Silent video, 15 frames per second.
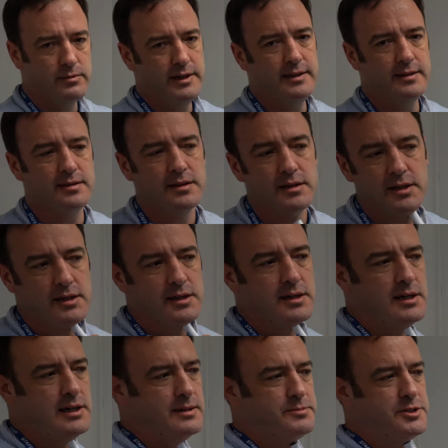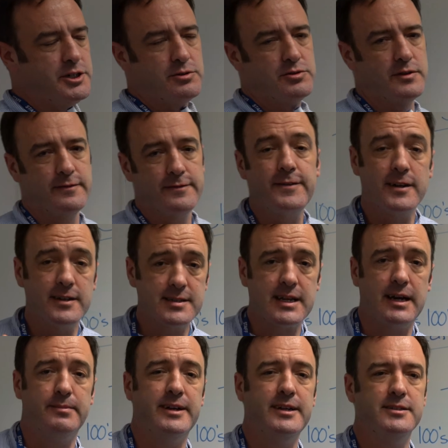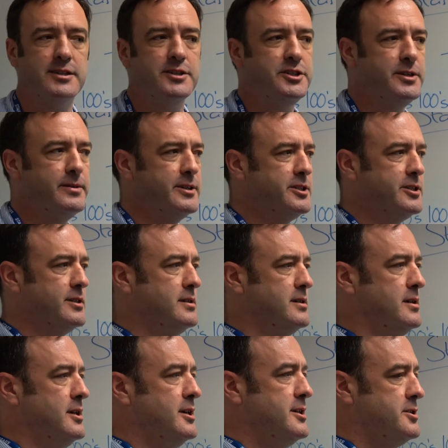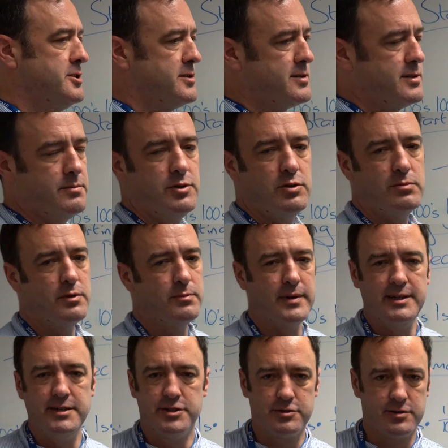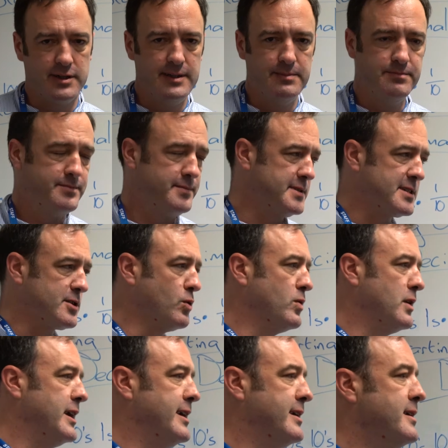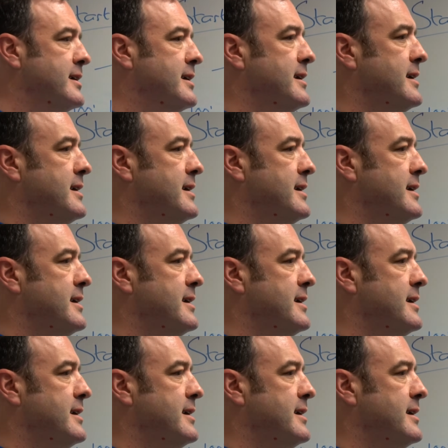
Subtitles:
with children first coming into tuition, just from normal mainstream schooling.